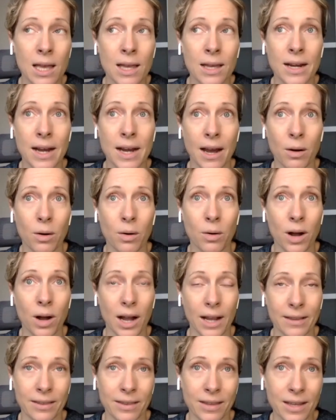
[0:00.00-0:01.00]
Now,
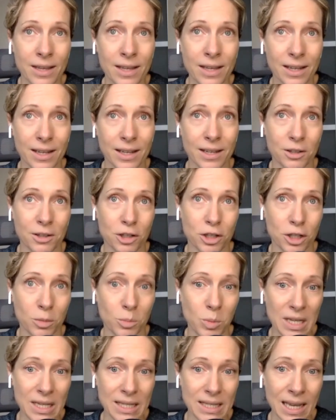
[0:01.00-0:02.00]
I think it should
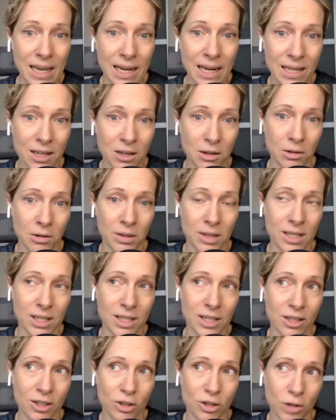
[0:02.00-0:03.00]
be said here that
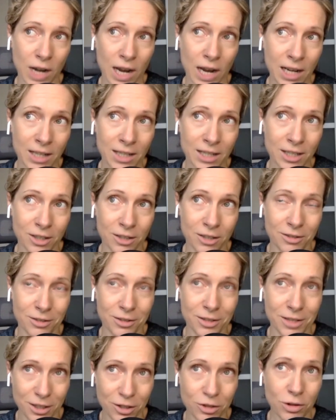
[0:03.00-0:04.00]

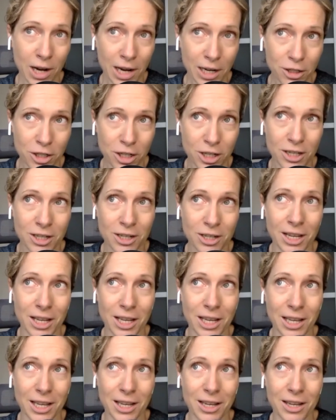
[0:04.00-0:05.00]
distraction
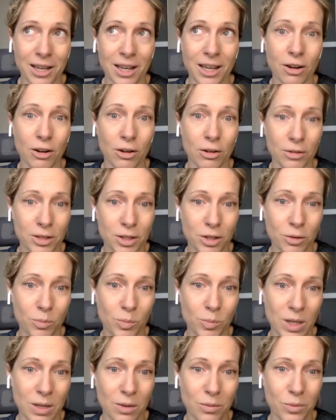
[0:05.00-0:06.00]
can also
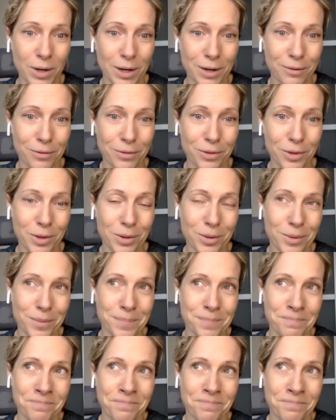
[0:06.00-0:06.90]
be one of the,